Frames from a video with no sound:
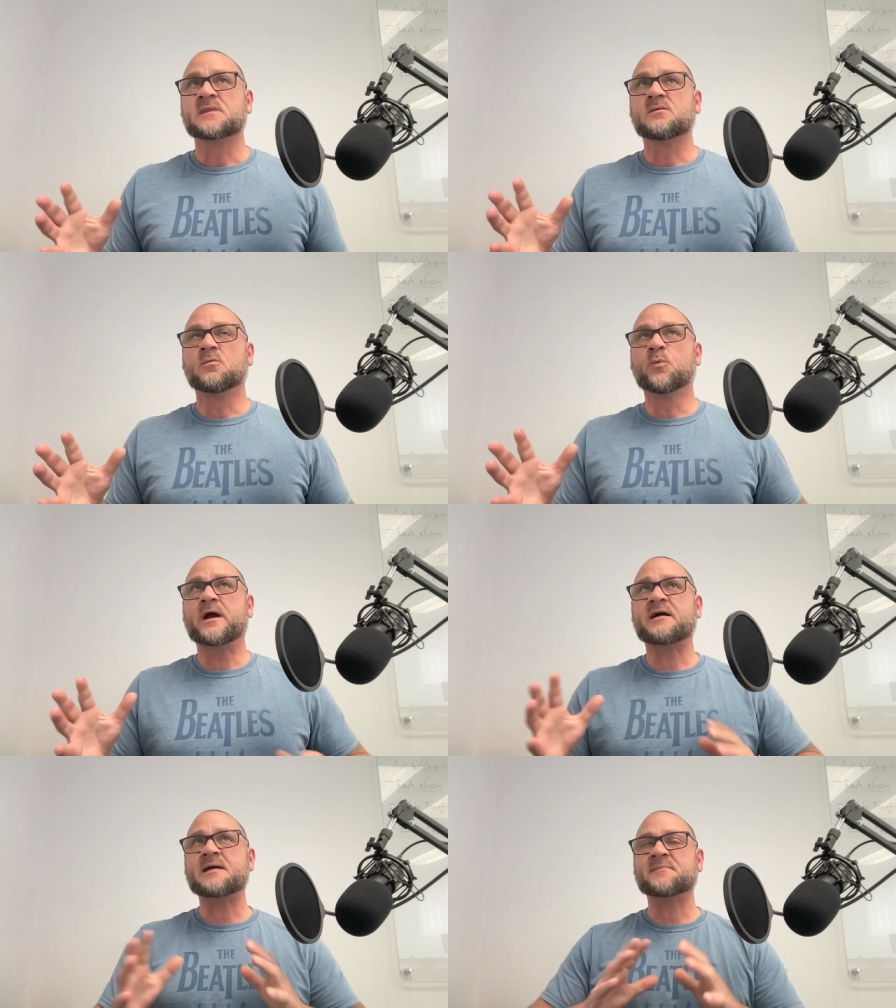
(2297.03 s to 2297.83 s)

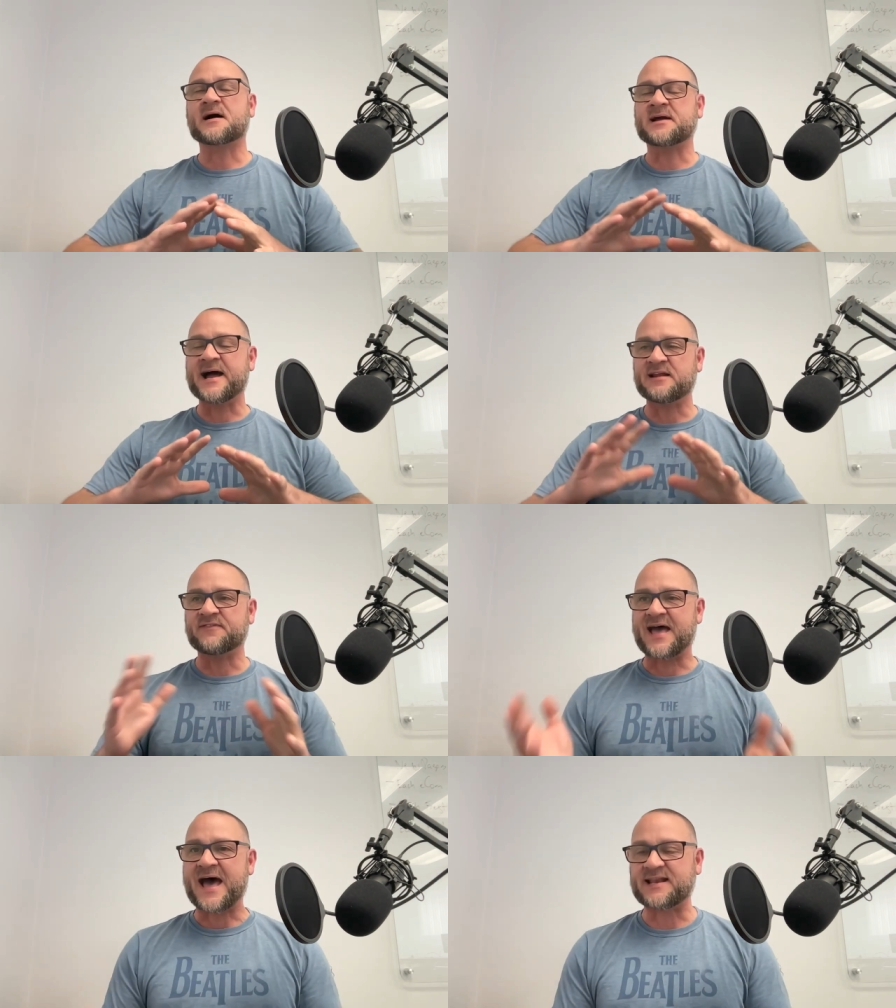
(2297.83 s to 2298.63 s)
Where I'm kind
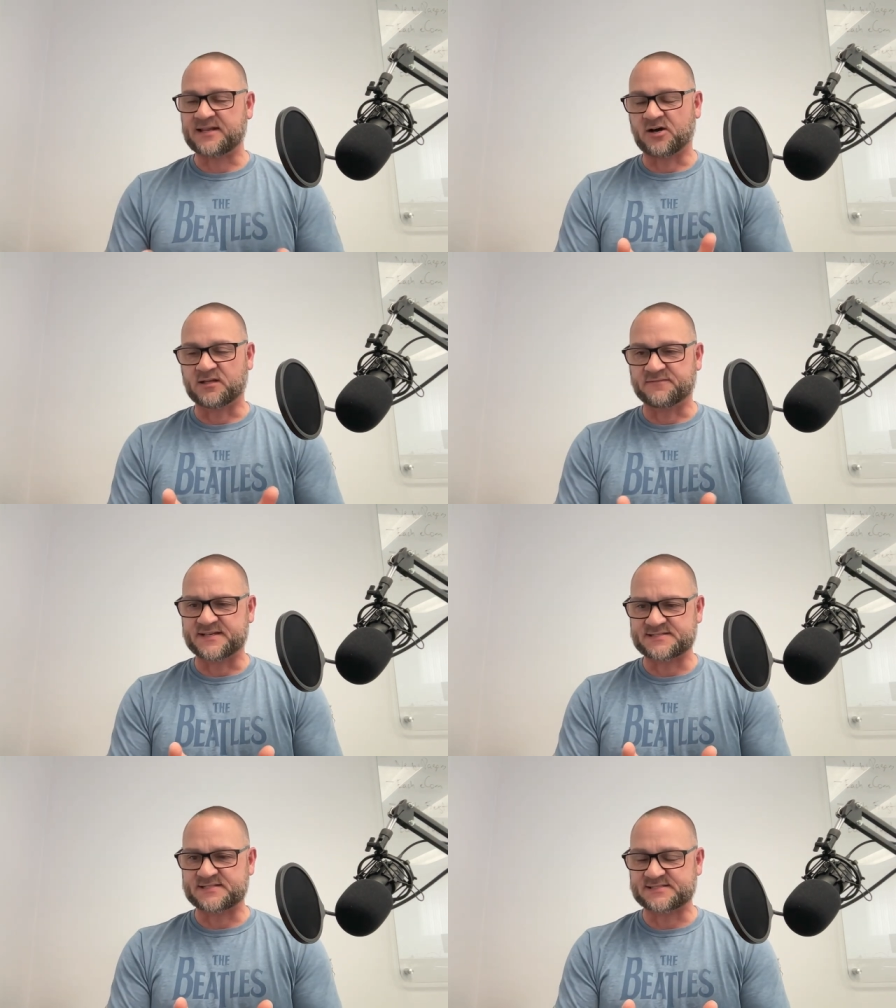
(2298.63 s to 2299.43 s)
of at in all of
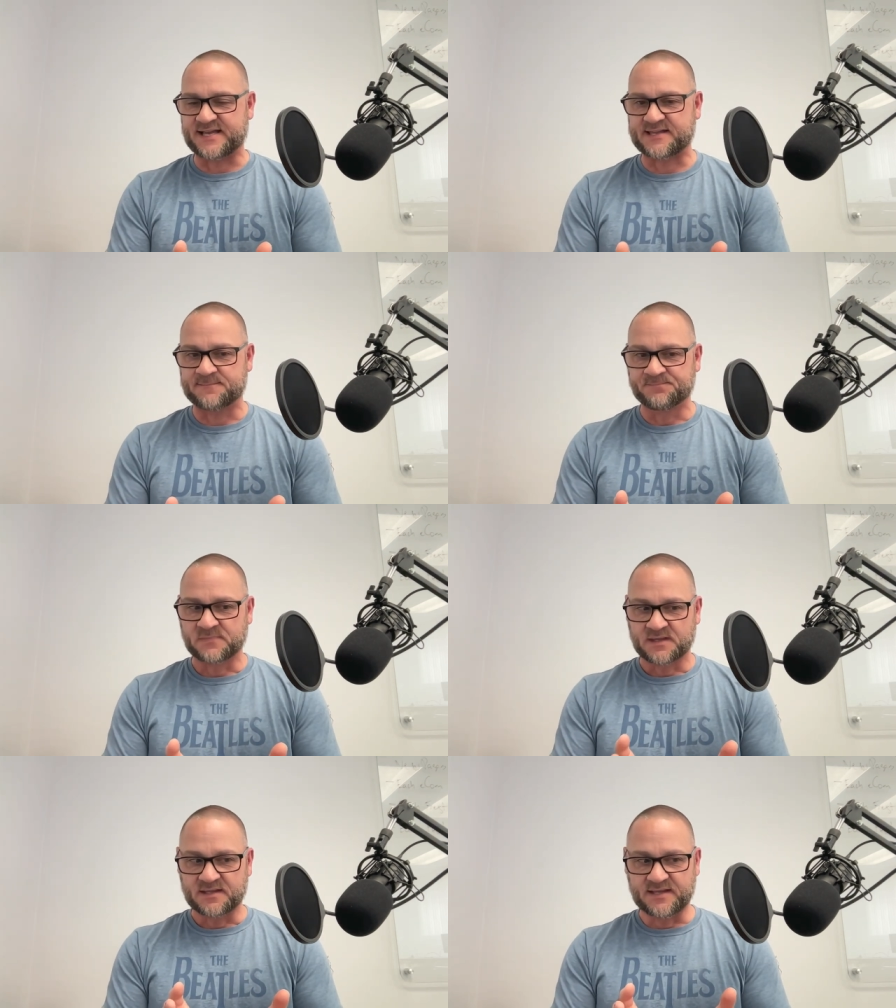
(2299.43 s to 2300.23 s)
this is like,
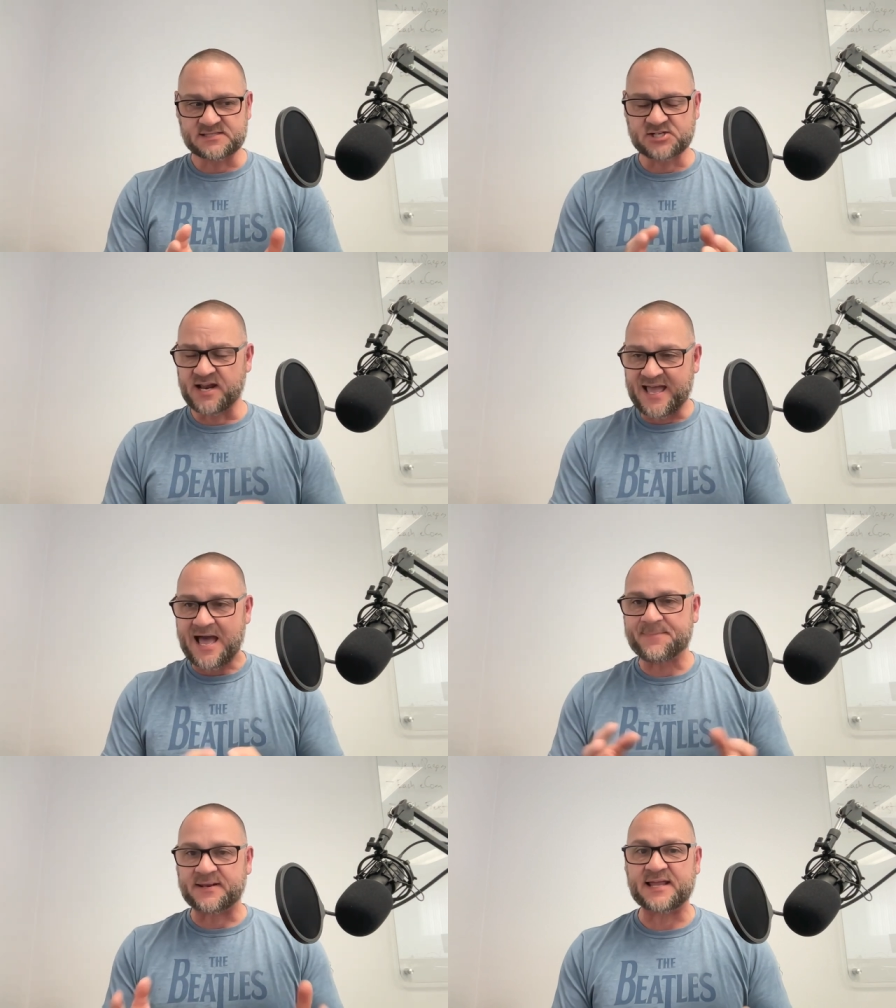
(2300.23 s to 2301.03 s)
it's going to
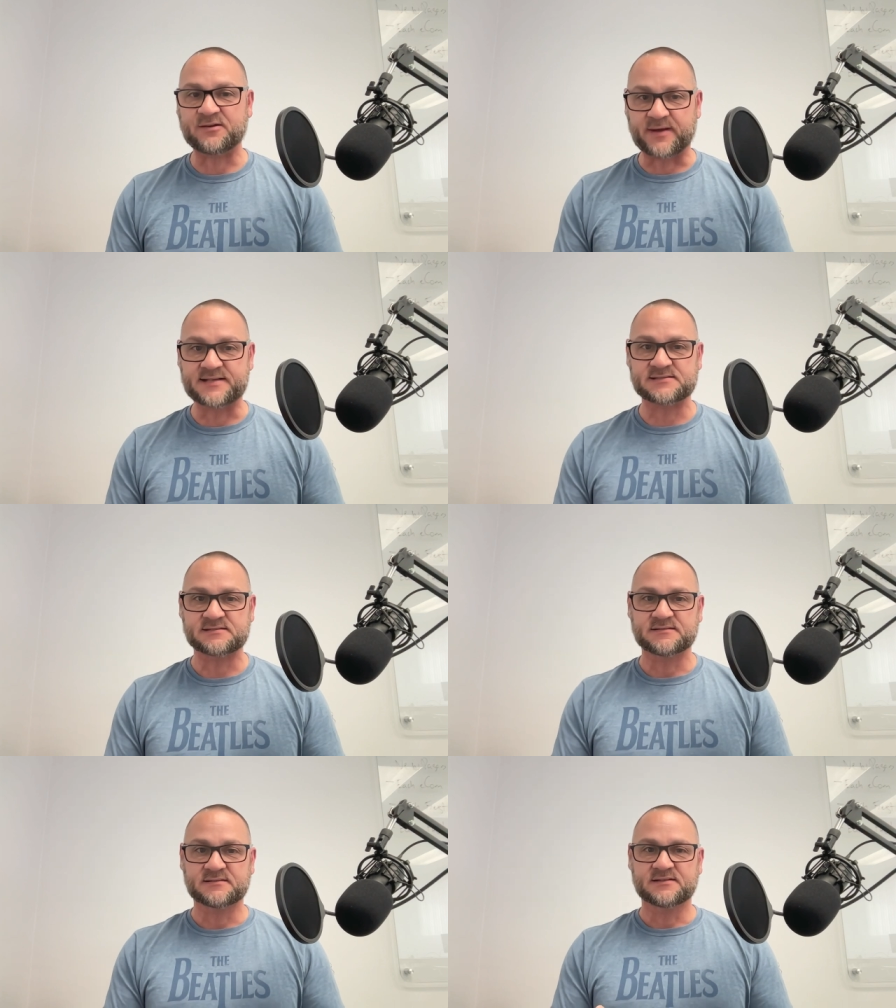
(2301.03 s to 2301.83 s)
happen anyways.